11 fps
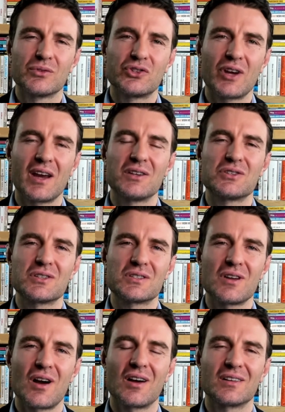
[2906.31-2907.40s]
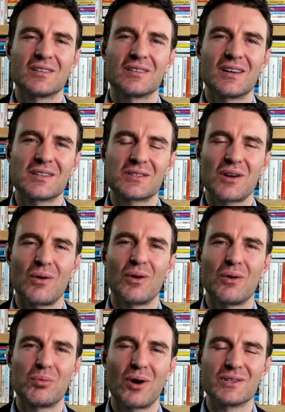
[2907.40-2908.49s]
change is not a solo
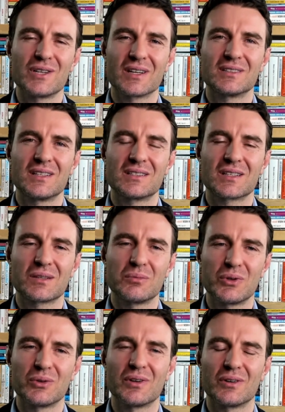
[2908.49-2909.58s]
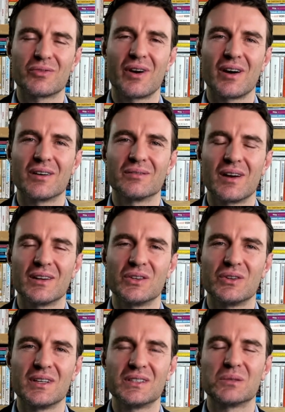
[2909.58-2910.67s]
project, it's a communal affair, and you
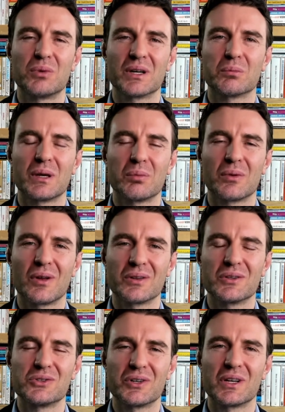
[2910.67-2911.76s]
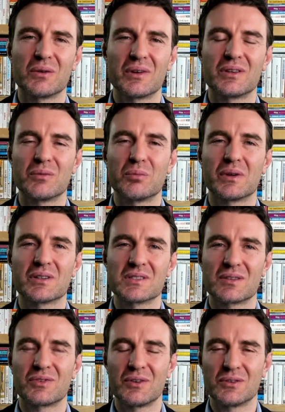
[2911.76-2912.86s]
need to bring people on the journey with you, because
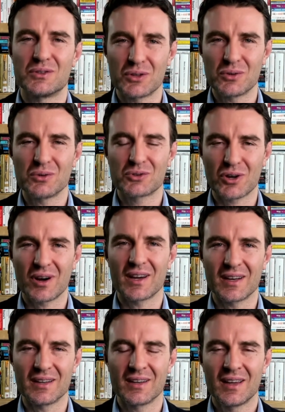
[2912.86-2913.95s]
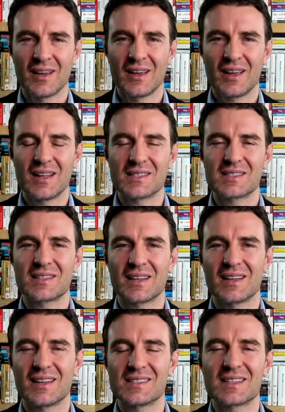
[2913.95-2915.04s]
if you do try and
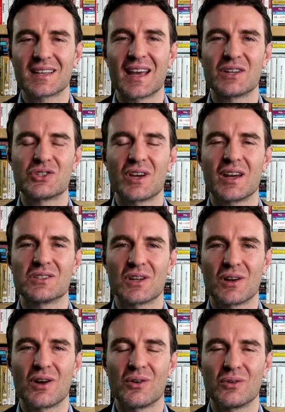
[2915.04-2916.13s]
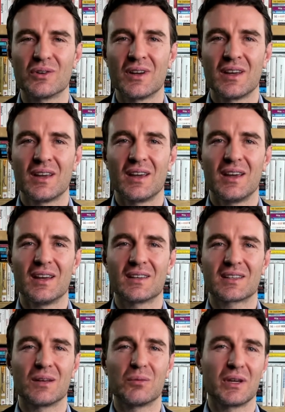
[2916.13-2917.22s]
instigate change alone, it
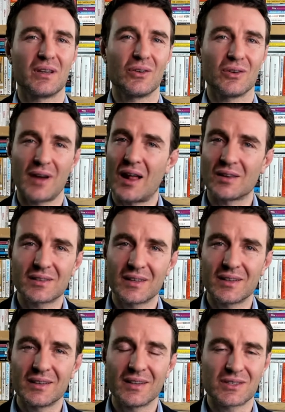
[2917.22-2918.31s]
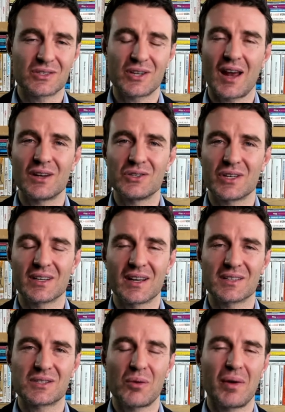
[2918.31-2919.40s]
can be unhealthy, it's challenging,
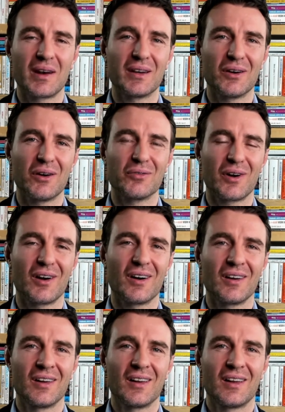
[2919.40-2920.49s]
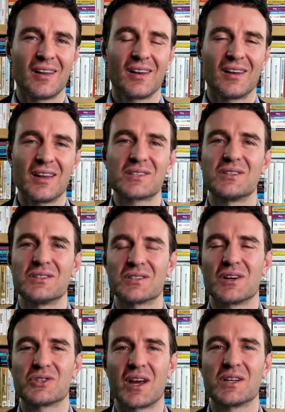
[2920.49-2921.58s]
and so many of our listeners
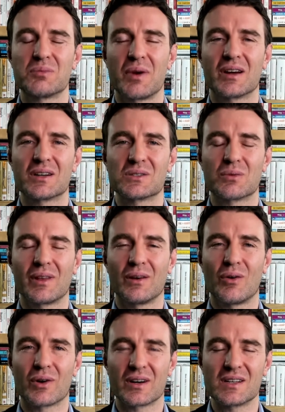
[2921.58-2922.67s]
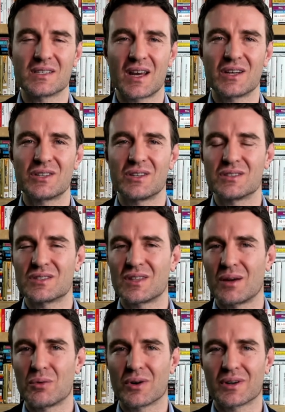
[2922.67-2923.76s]
are change makers within organizations. They
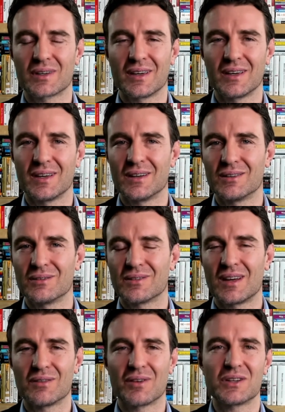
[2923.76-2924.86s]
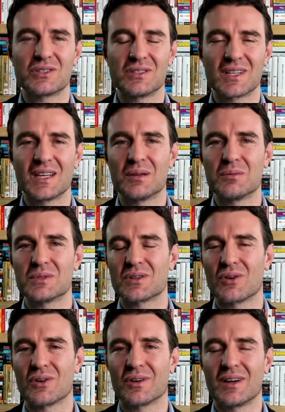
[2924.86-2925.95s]
work in innovation teams
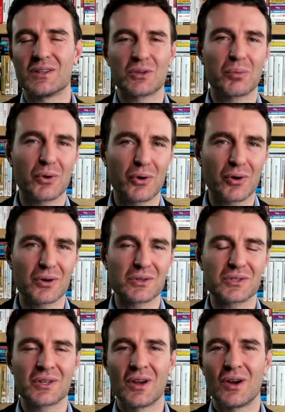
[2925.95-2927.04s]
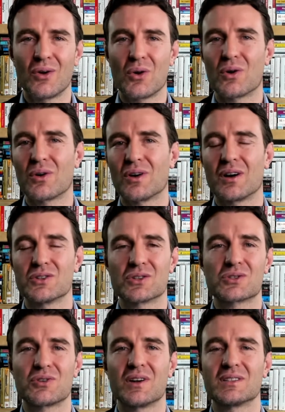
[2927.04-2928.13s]
or entrepreneurs, or are
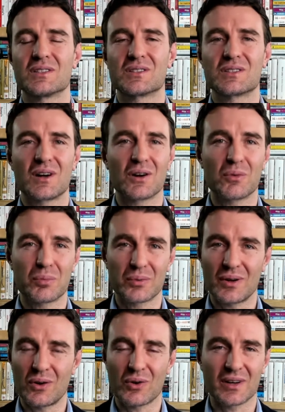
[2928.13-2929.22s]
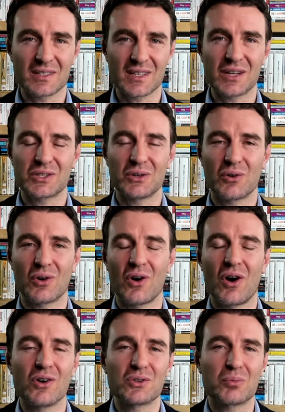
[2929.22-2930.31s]
just trying to start up an organization,
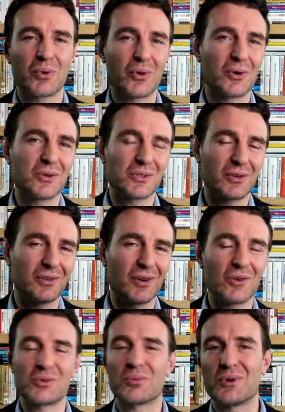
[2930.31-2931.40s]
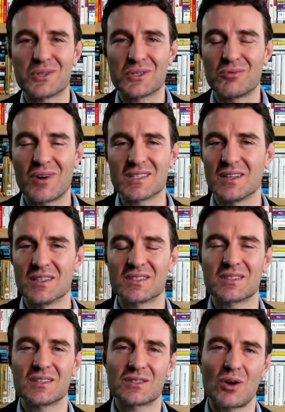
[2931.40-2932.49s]
or entrepreneurs in
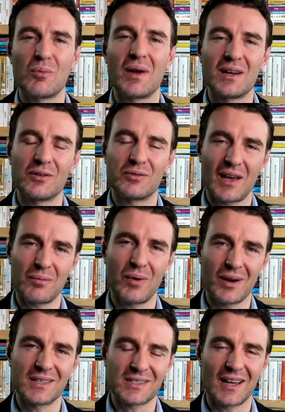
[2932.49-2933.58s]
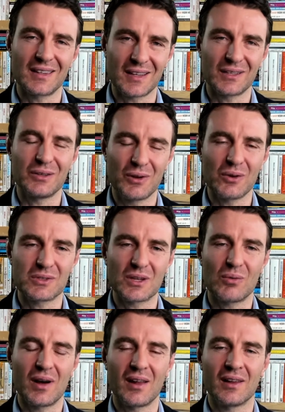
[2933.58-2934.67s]
residence. So many of that mindset that you know so
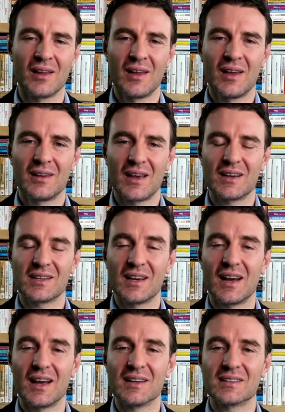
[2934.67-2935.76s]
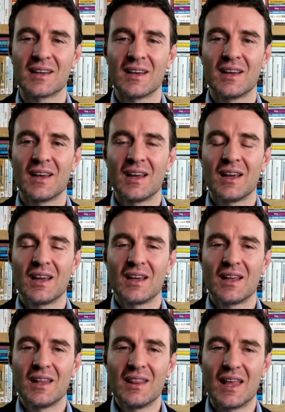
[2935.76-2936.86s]
well, Nadya, and
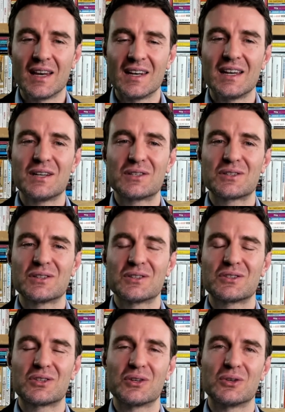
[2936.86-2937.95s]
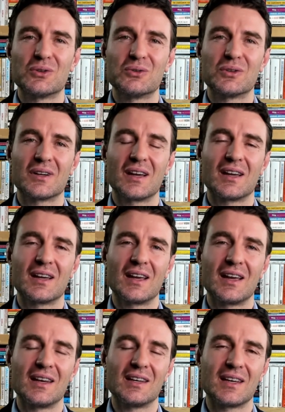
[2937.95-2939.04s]
they need to
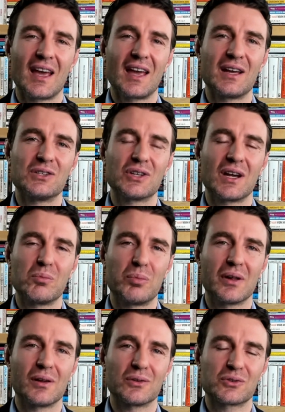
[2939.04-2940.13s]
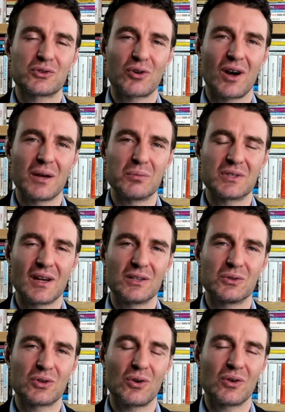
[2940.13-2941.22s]
engage and build tribes. And
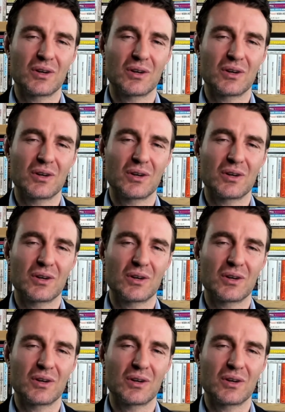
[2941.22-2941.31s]
you talk